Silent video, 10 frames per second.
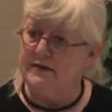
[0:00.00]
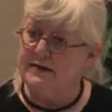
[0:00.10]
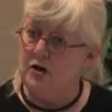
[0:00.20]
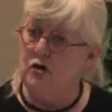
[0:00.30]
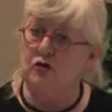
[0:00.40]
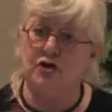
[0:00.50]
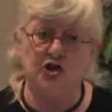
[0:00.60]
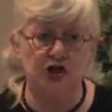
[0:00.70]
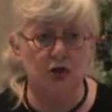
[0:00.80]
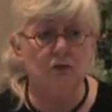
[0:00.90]
so the
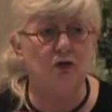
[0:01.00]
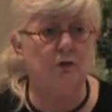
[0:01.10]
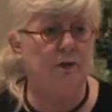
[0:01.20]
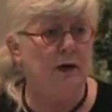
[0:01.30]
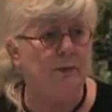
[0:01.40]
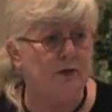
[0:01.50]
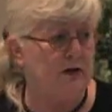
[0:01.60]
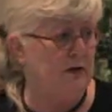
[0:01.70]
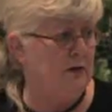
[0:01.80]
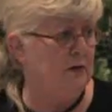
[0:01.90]
general
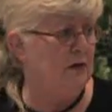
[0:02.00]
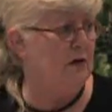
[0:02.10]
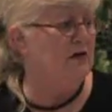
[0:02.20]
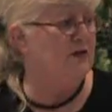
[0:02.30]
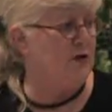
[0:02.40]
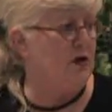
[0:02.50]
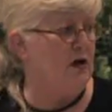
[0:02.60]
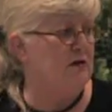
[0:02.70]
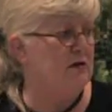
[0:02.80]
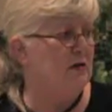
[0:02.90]
public
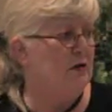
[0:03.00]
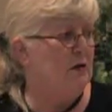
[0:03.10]
thought